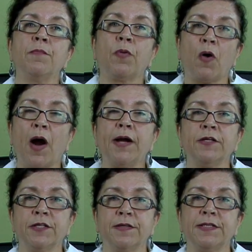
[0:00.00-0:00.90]

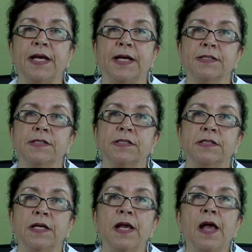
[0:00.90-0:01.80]
prior to the
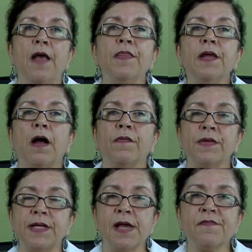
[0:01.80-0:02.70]
test. And then on
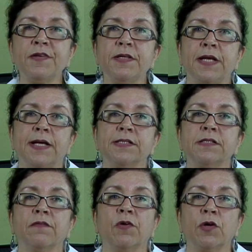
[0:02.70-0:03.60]
the day of
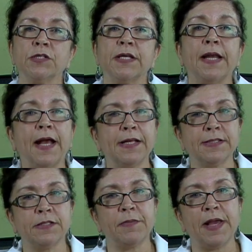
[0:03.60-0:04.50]
test, of course, it
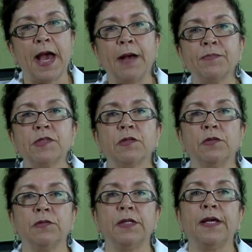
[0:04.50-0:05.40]
has to be
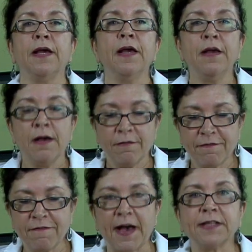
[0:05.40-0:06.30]
absolutely
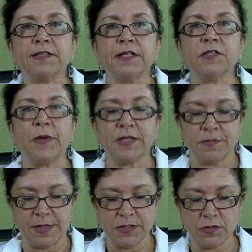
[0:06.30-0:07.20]
fasting
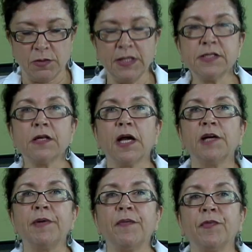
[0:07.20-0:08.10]
specimens. So let's
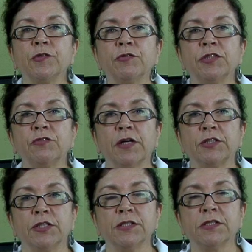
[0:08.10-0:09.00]
talk about those
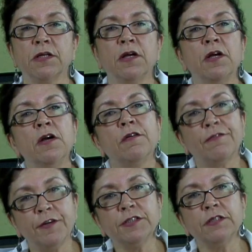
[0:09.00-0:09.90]
restrictions.
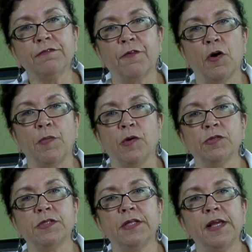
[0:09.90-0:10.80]
First and
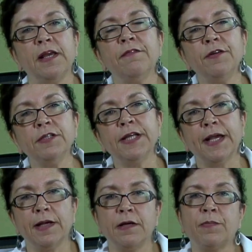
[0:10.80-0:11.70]
foremost, if you're
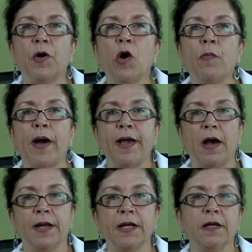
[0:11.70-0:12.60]
taking a
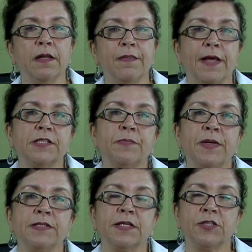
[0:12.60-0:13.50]
probiotic that's
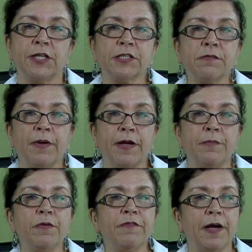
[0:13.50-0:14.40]
been suggested by
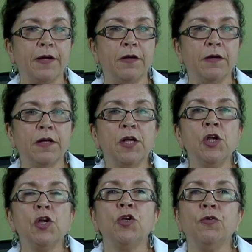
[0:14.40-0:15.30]
your provider,
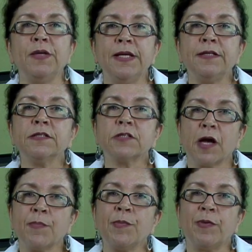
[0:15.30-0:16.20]
you need to
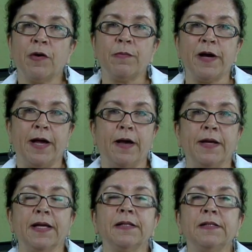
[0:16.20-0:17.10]
stop your
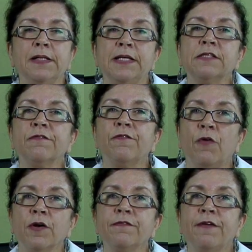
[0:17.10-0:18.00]
probiotic at least
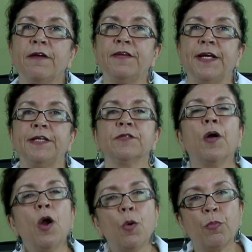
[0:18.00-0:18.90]
4 to 5 days
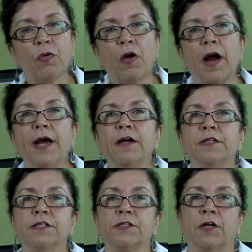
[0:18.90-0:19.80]
prior
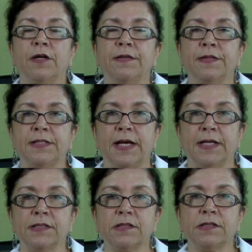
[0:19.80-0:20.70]
to starting the
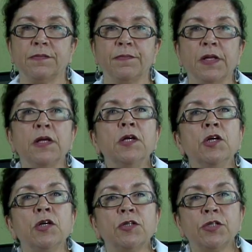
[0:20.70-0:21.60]
test.
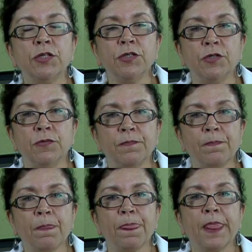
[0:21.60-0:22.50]
2,
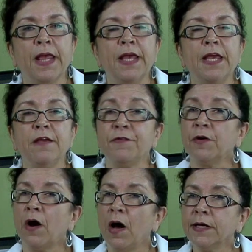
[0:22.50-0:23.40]
if
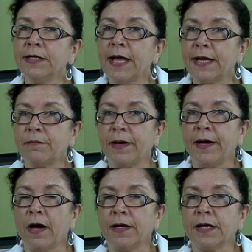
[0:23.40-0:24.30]
you're on an
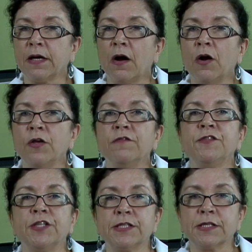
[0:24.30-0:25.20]
antibiotic or
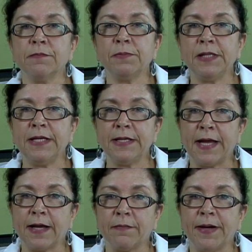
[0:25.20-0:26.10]
you've just completed
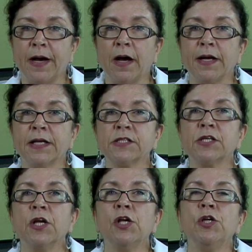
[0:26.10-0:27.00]

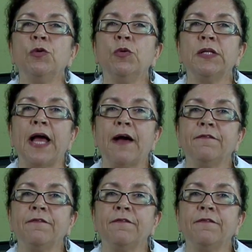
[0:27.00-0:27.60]
antibiotics, you will